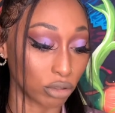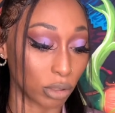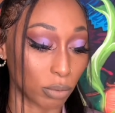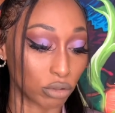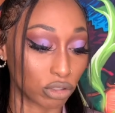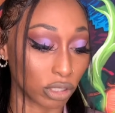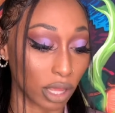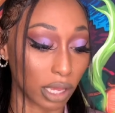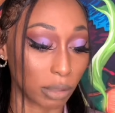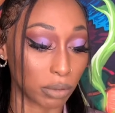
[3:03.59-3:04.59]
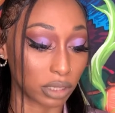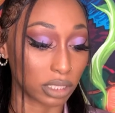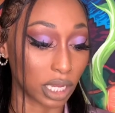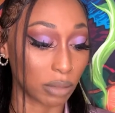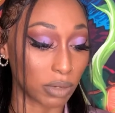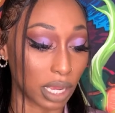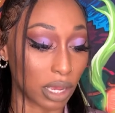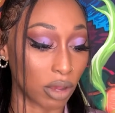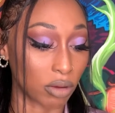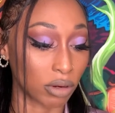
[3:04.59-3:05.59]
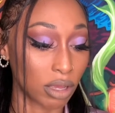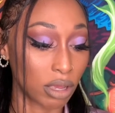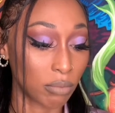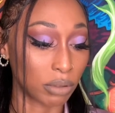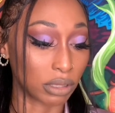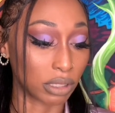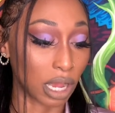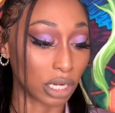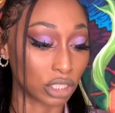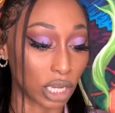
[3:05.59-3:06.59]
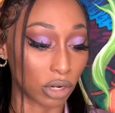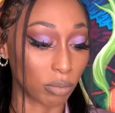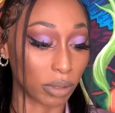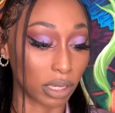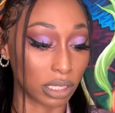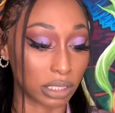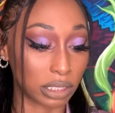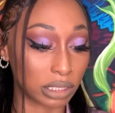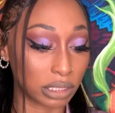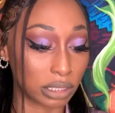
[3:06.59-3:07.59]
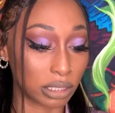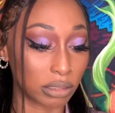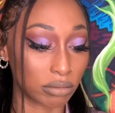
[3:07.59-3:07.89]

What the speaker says: You're supposed to like put the tape down, put the eyeshadow base.